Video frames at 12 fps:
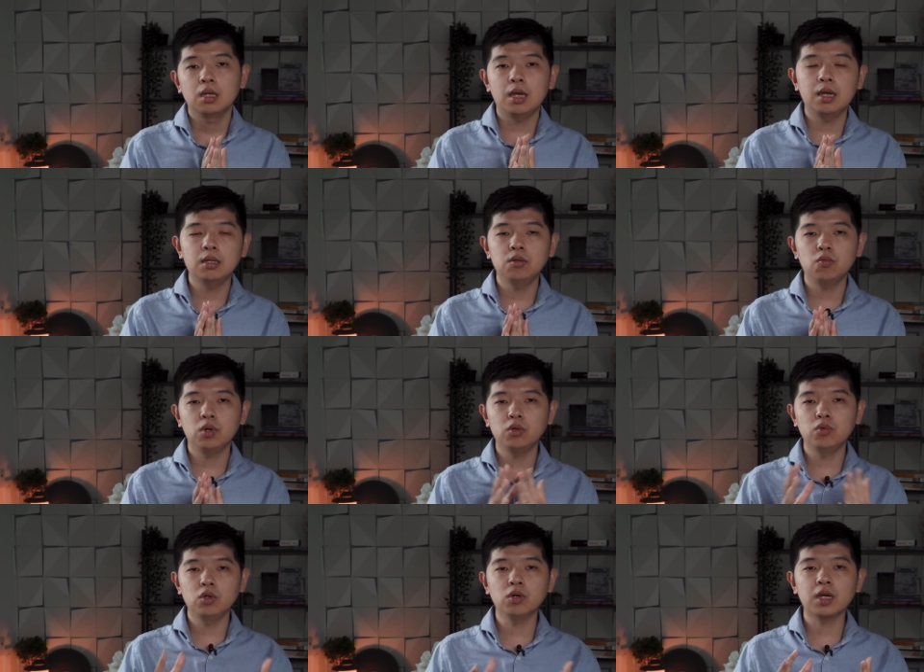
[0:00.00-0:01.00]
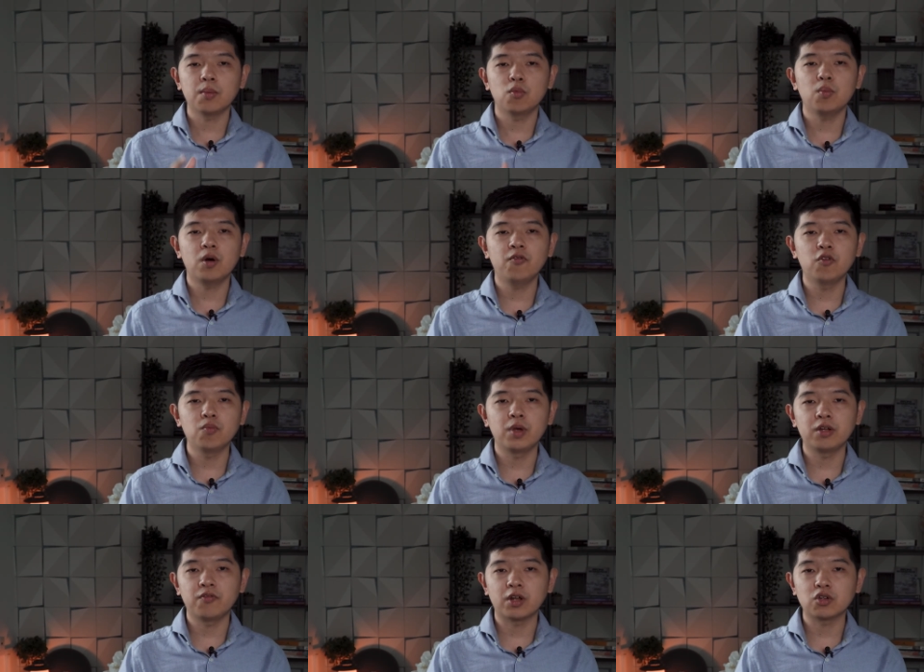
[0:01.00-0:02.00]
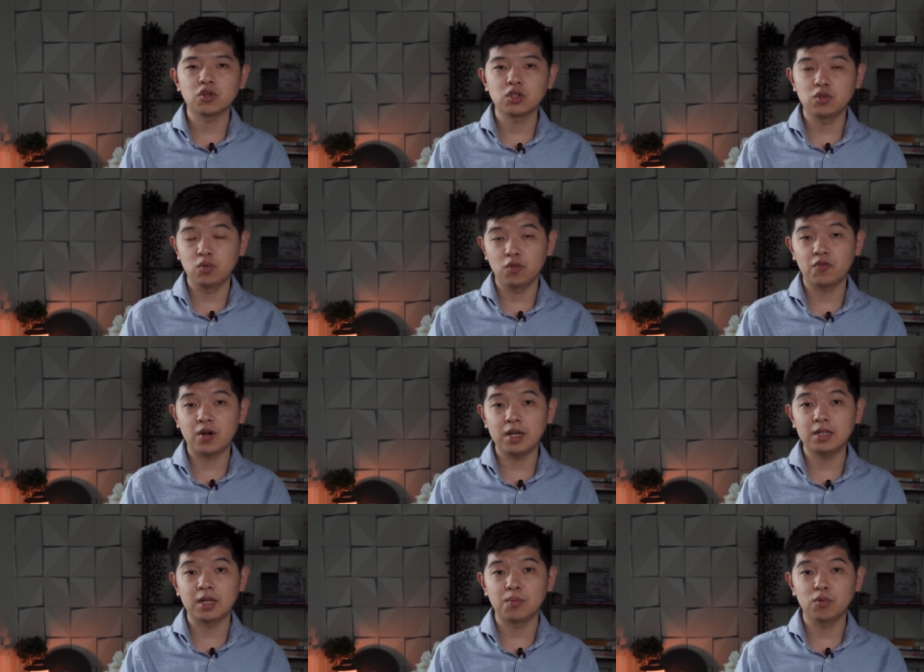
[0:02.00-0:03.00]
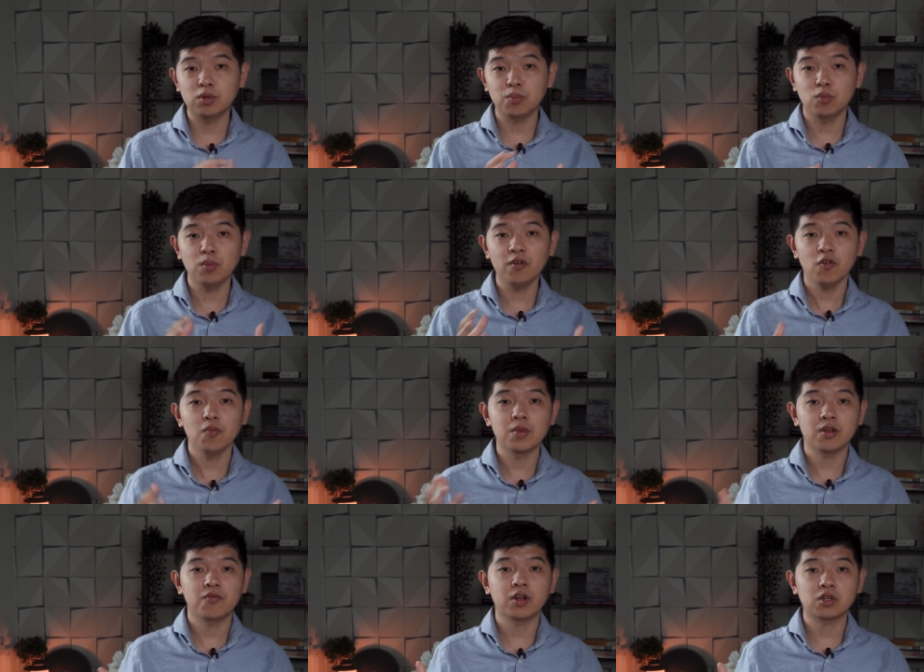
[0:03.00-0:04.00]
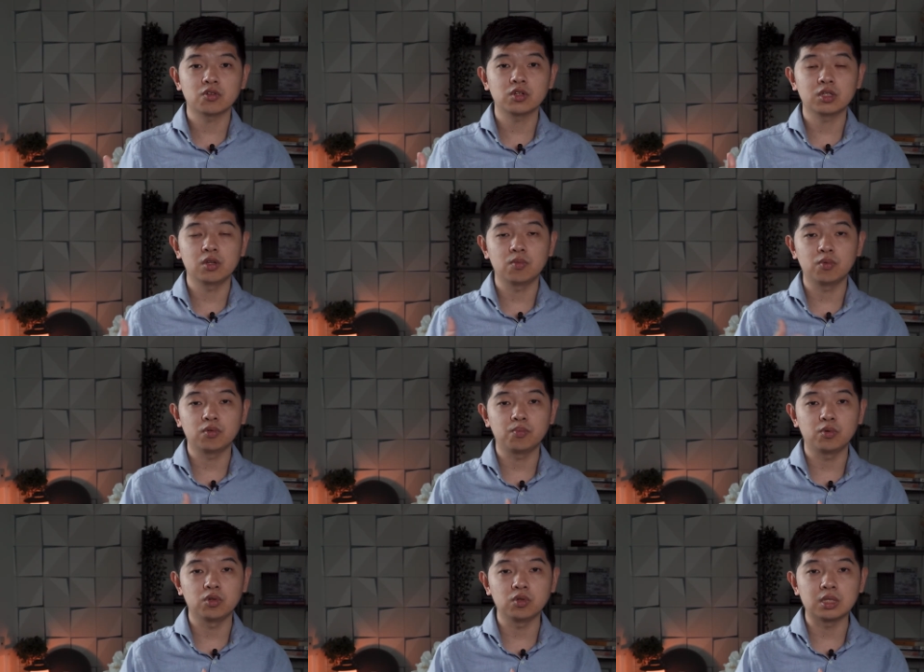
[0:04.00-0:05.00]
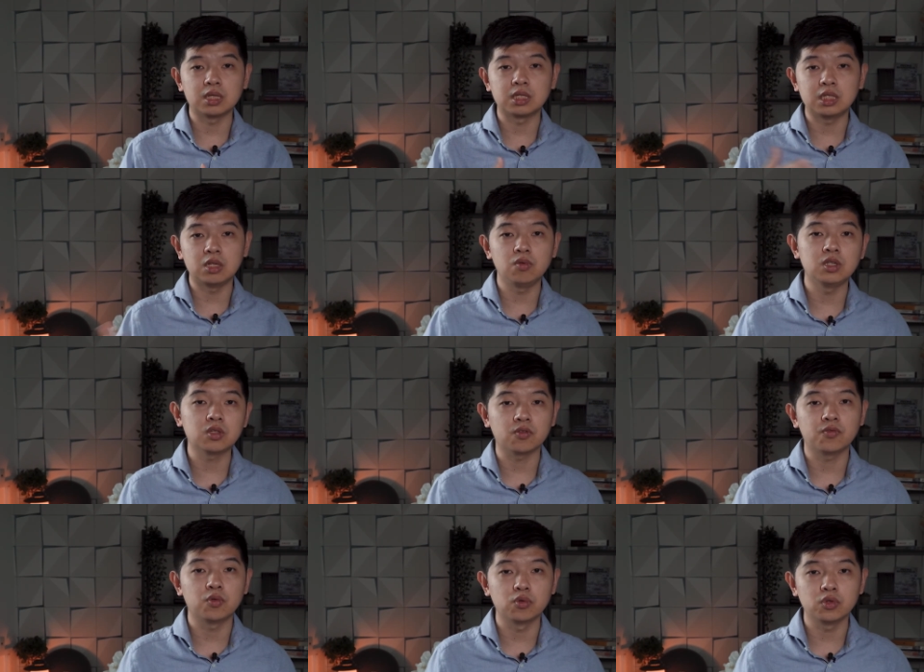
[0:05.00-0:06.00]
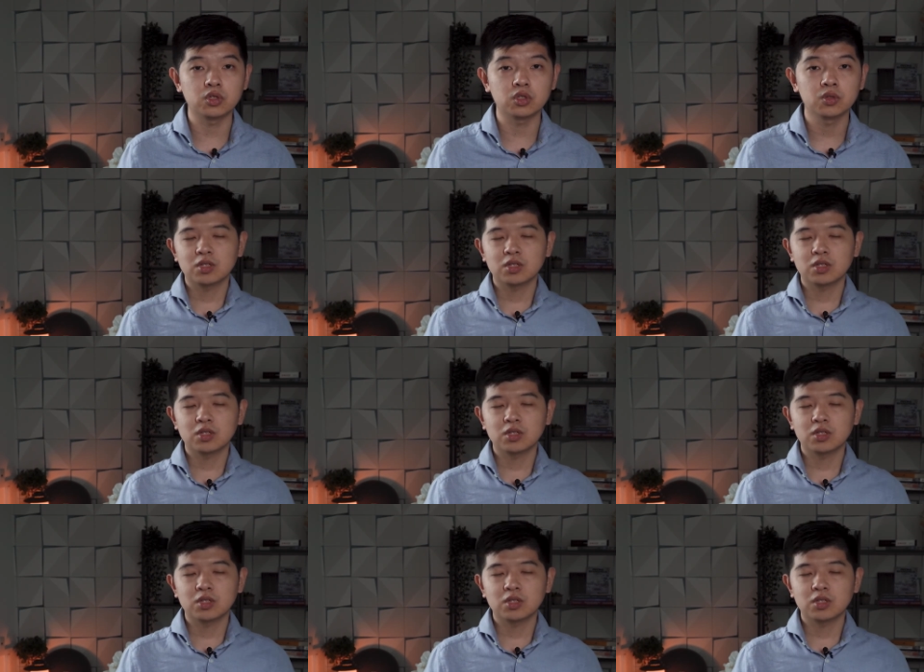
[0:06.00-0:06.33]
And when we look at mobile phone manufacturers, you'll find that mo mobile phone manufacturers, they produce a series of phones.